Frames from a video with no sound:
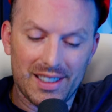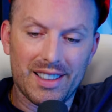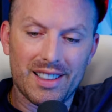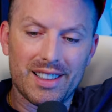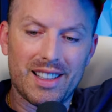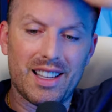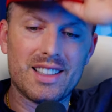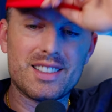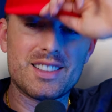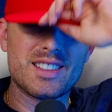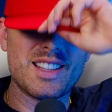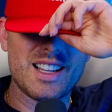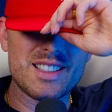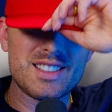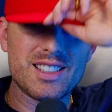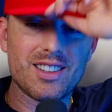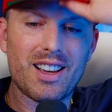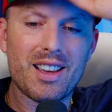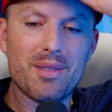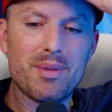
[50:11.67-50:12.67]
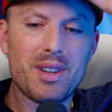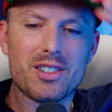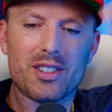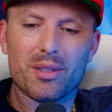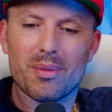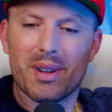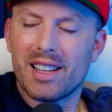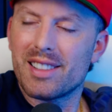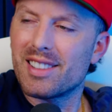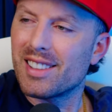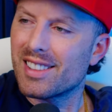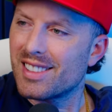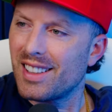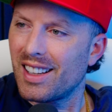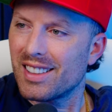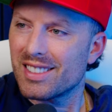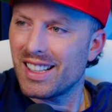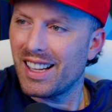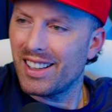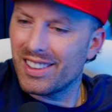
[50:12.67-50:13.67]
that's how I measure my
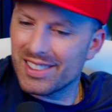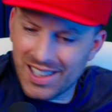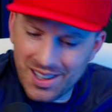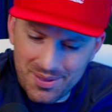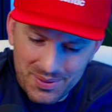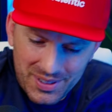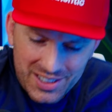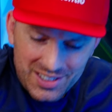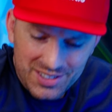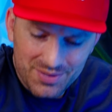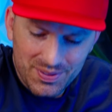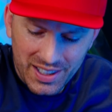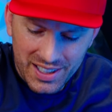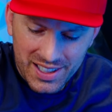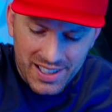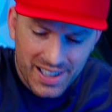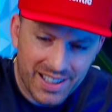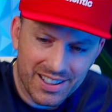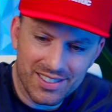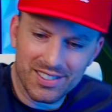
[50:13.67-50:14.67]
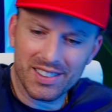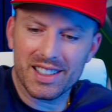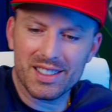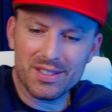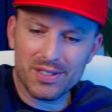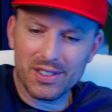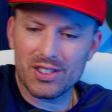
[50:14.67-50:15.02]
success now, is how much money I could raise for